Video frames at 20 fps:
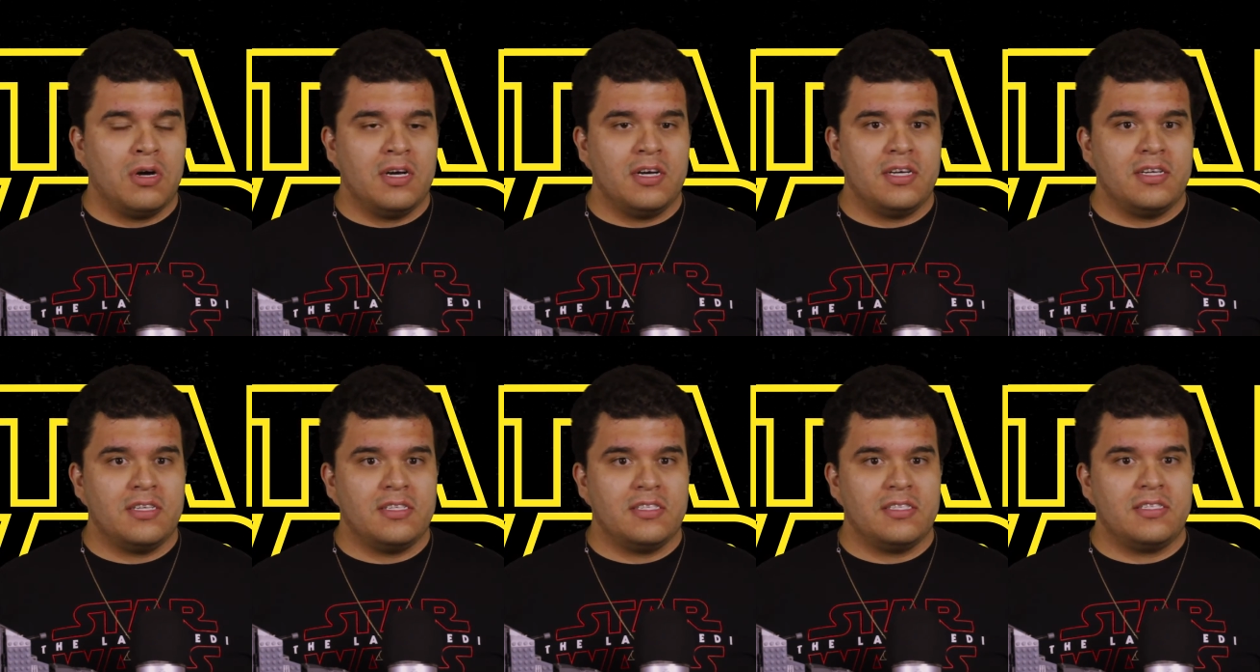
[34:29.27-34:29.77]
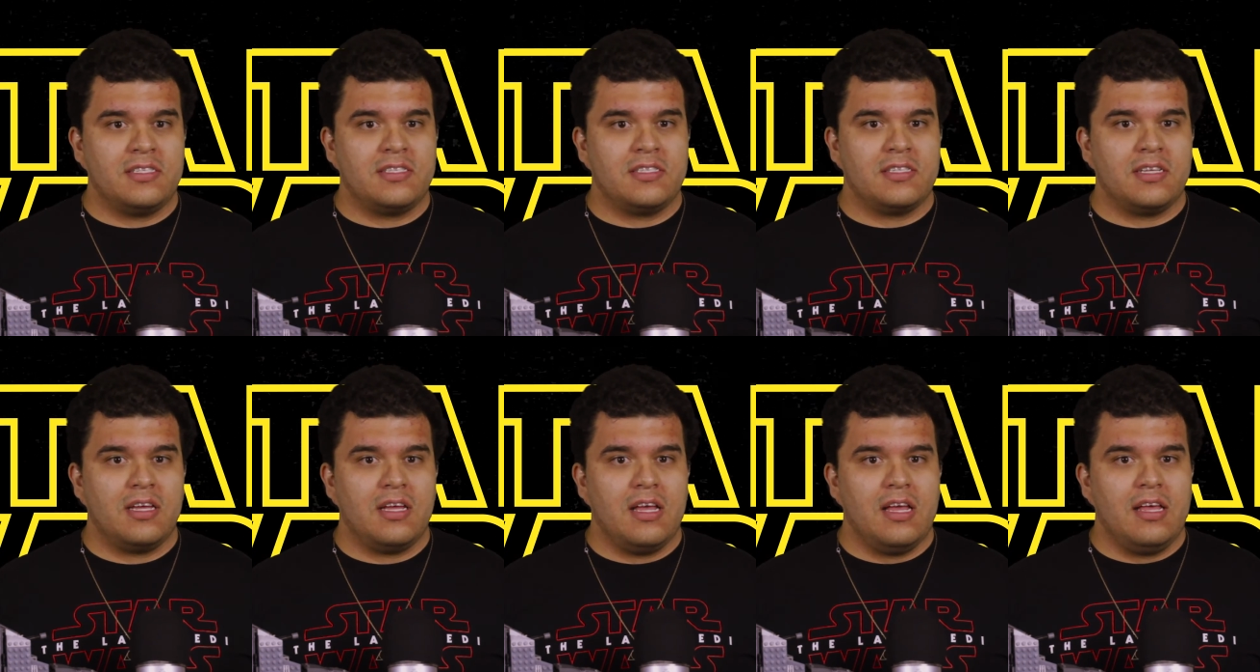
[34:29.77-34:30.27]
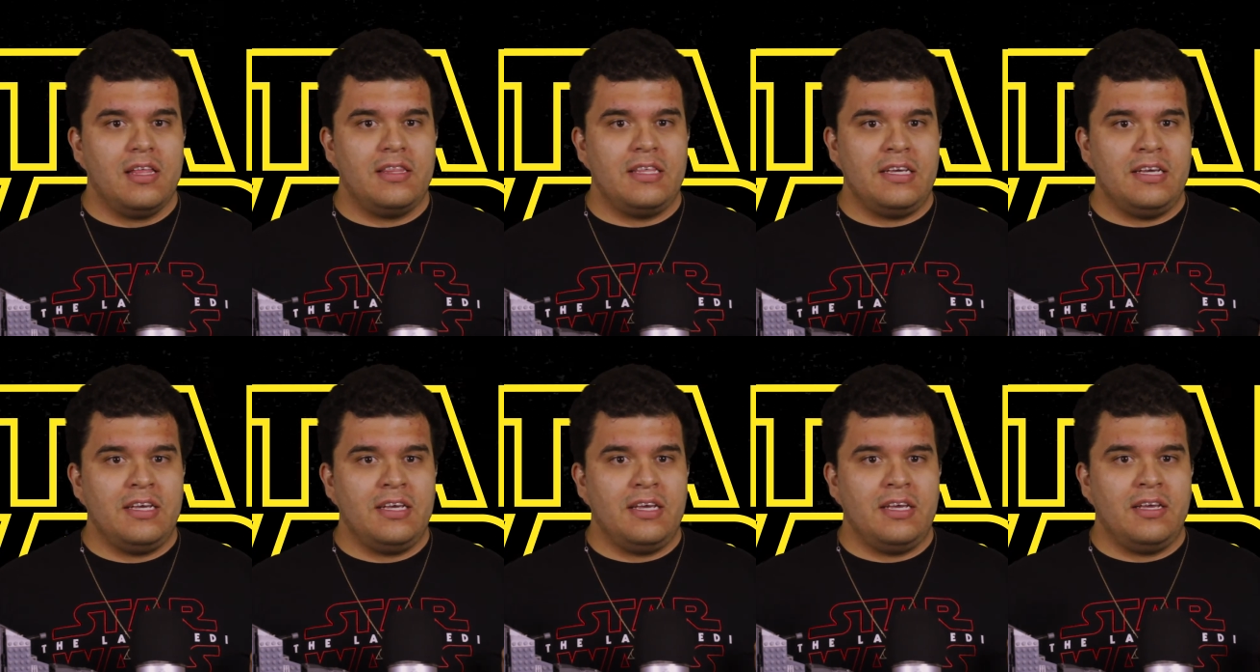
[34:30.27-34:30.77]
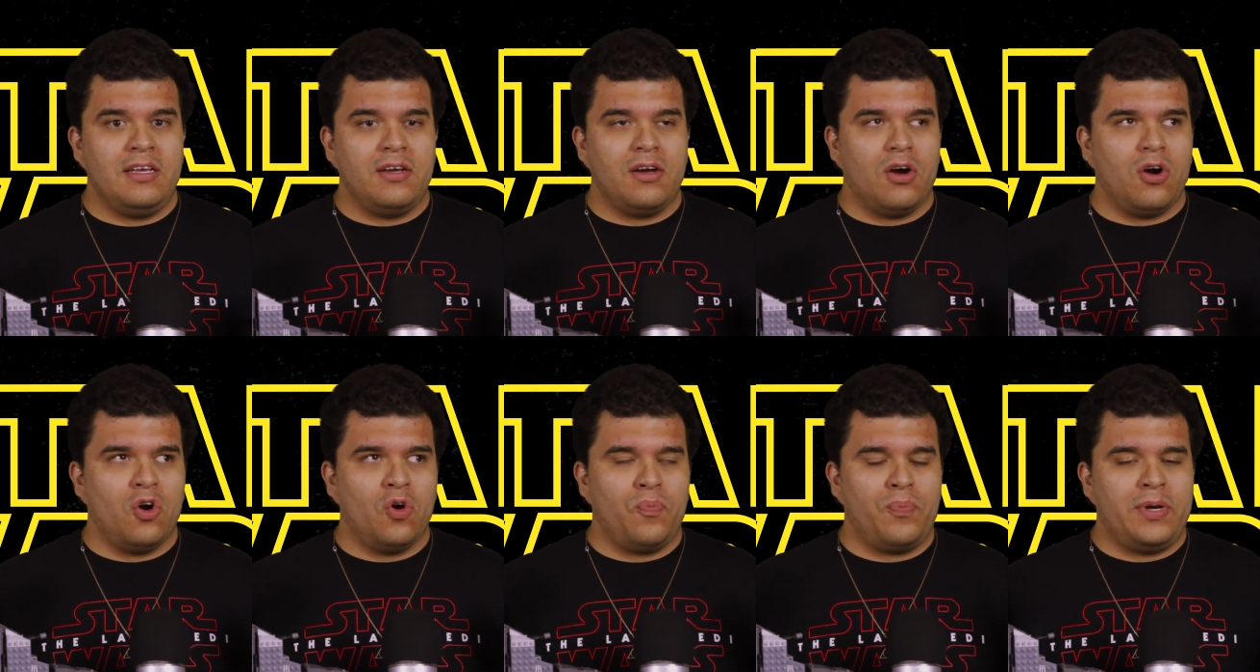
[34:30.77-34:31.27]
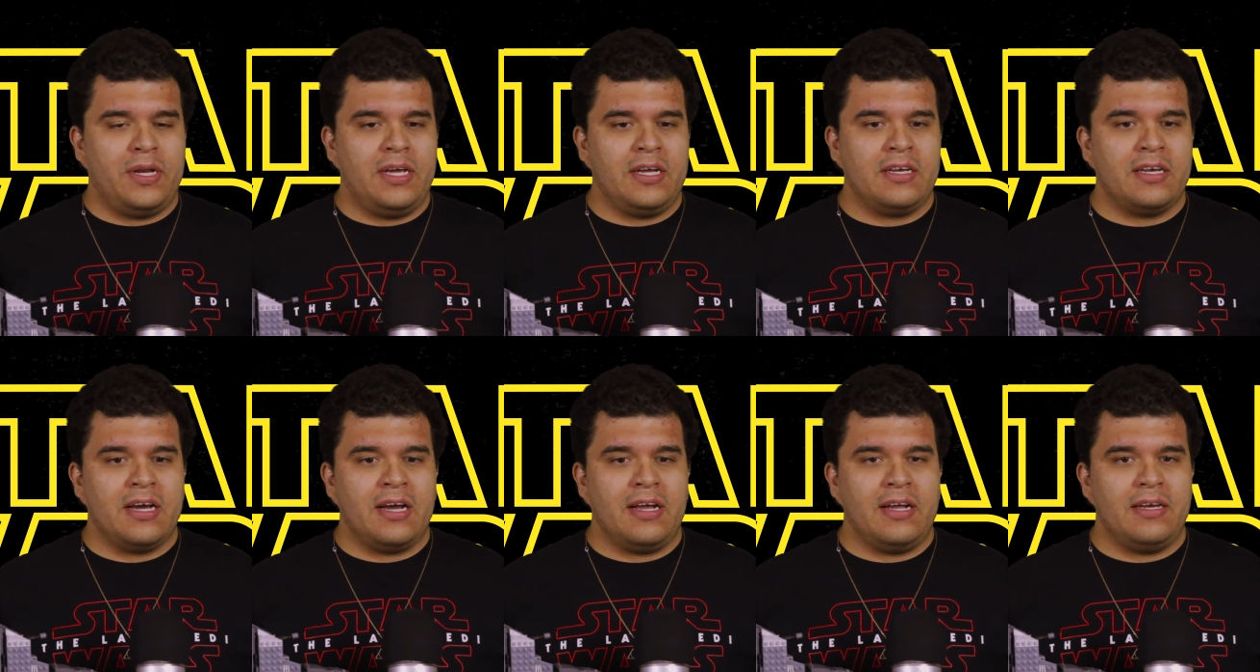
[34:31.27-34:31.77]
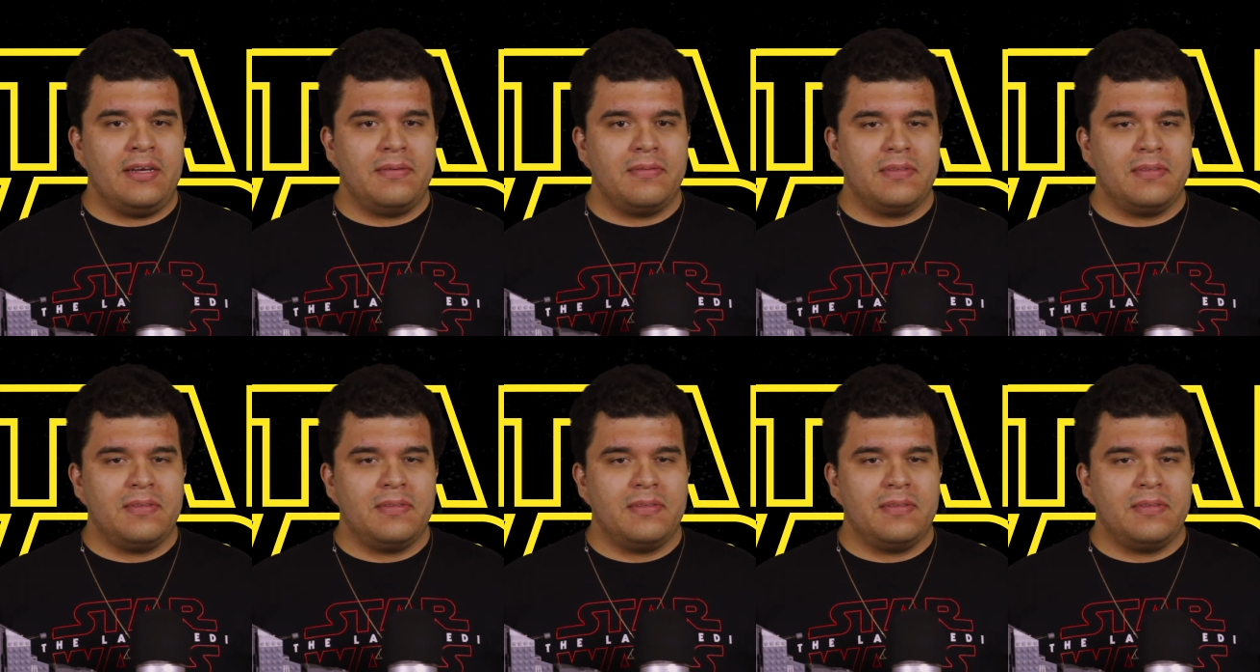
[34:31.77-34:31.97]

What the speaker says: was the opening